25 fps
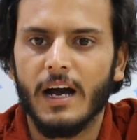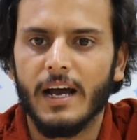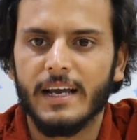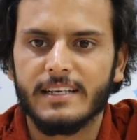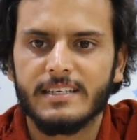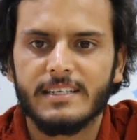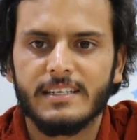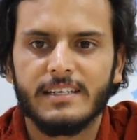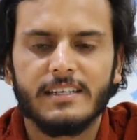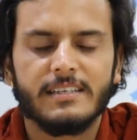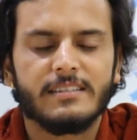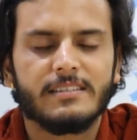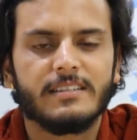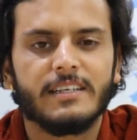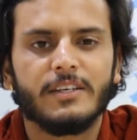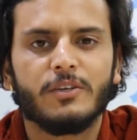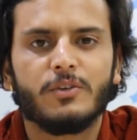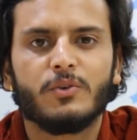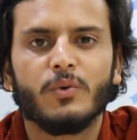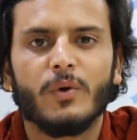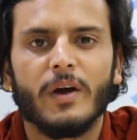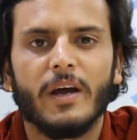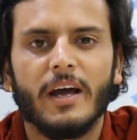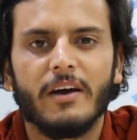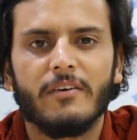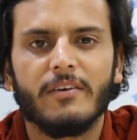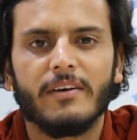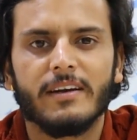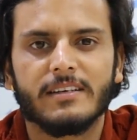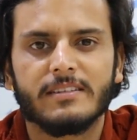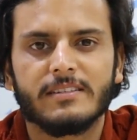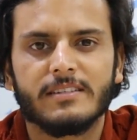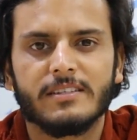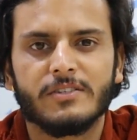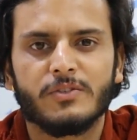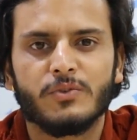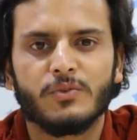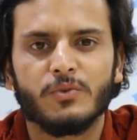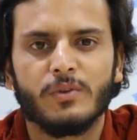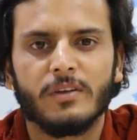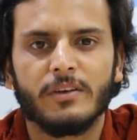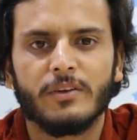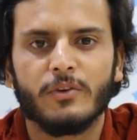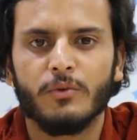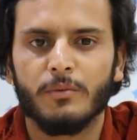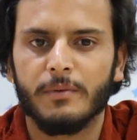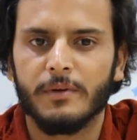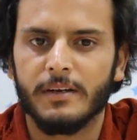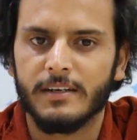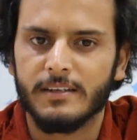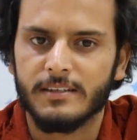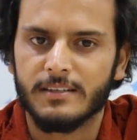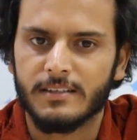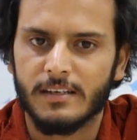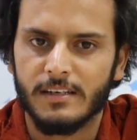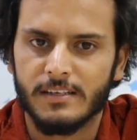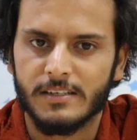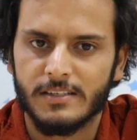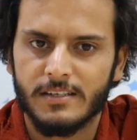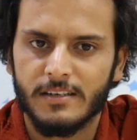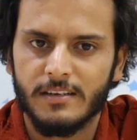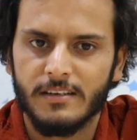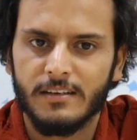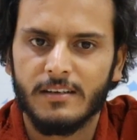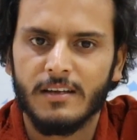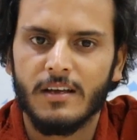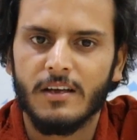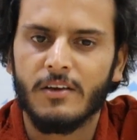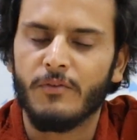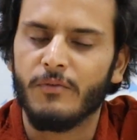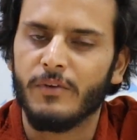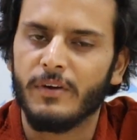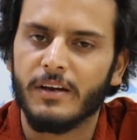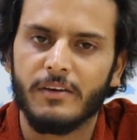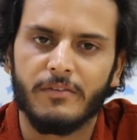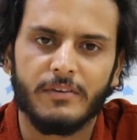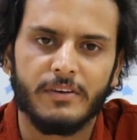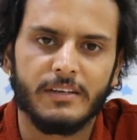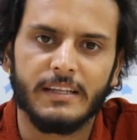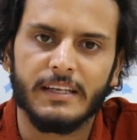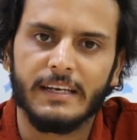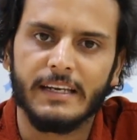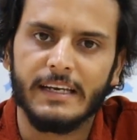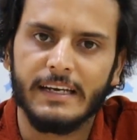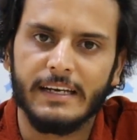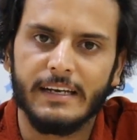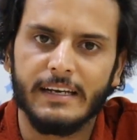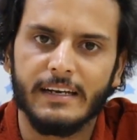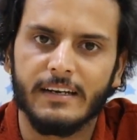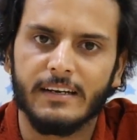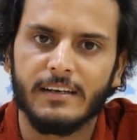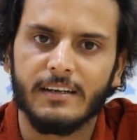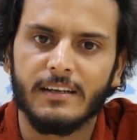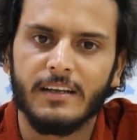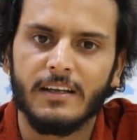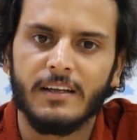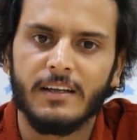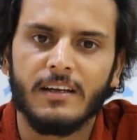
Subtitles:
Engineers need to have access to the Kubernetes cluster whenever they need it.